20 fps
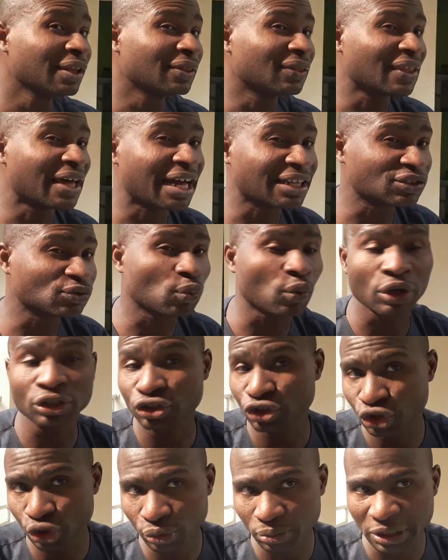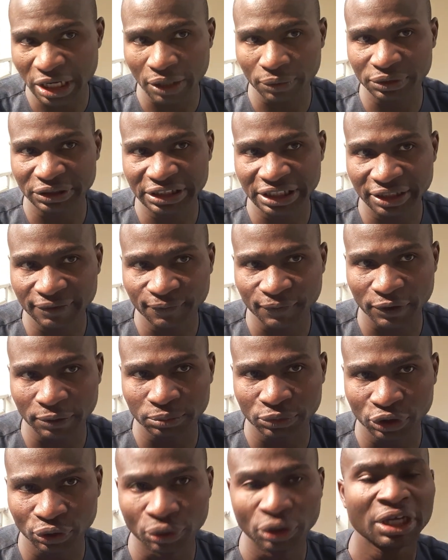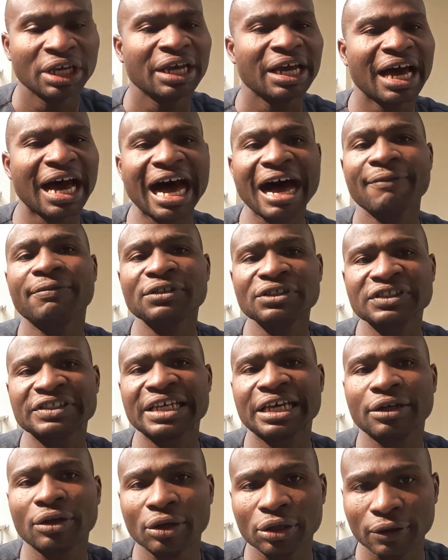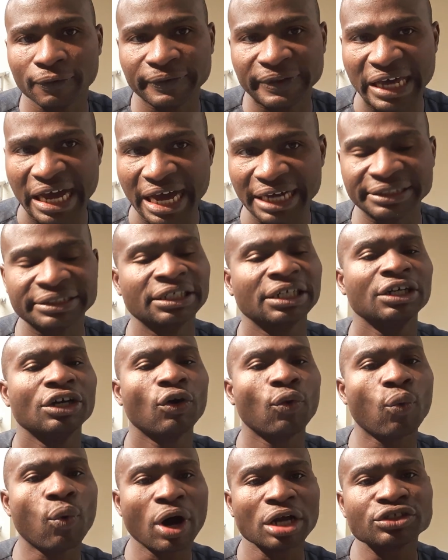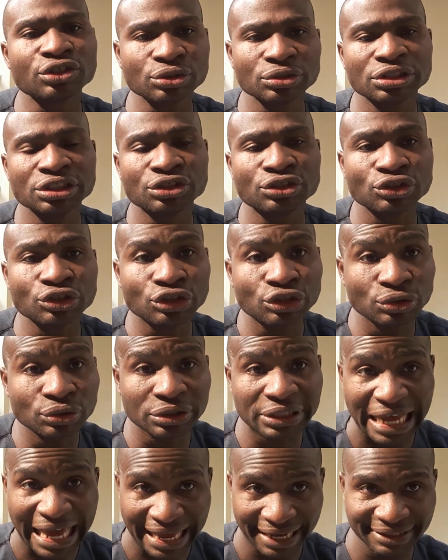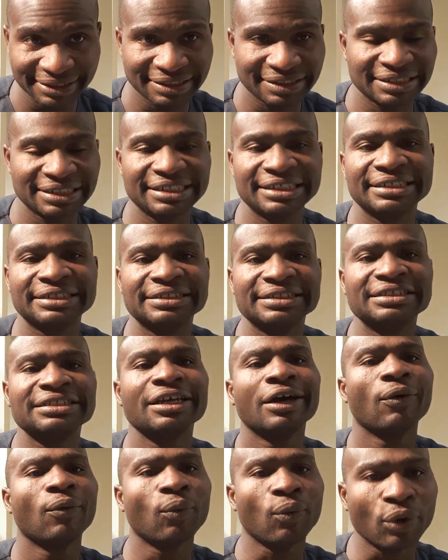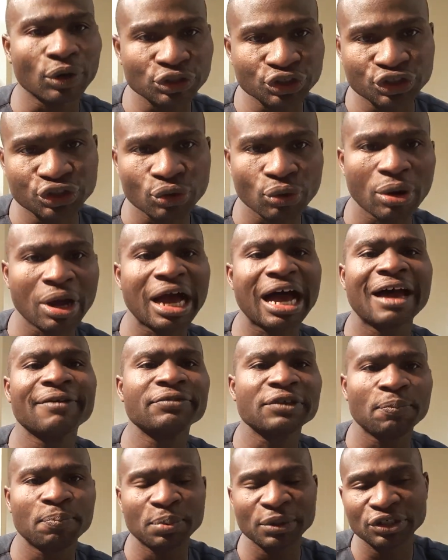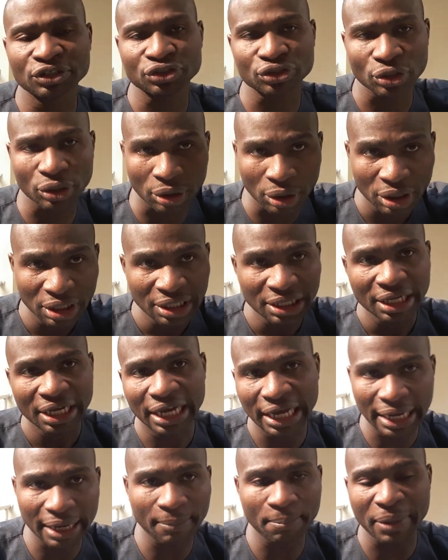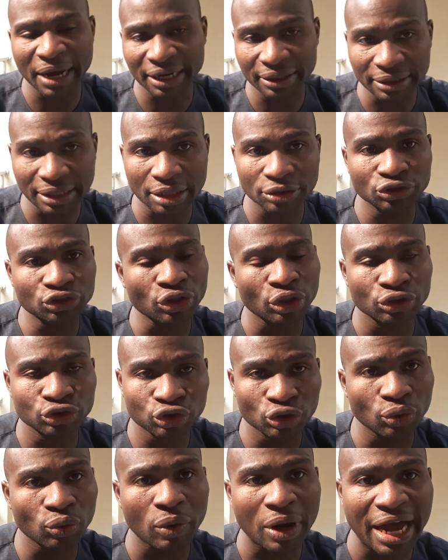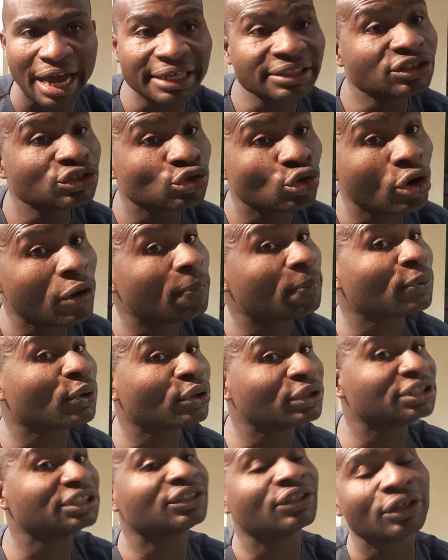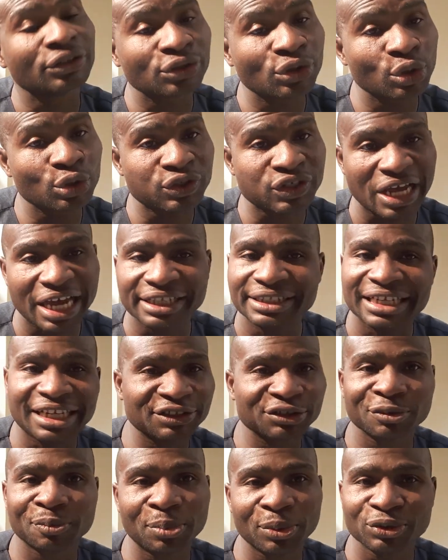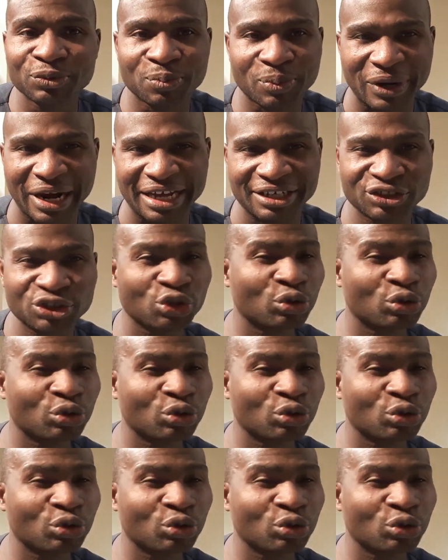That's what Jumia will take from you. Having said all of that, what you need to do next is once you have the picture uh, background turned to white, you upload it on those sites and you put price.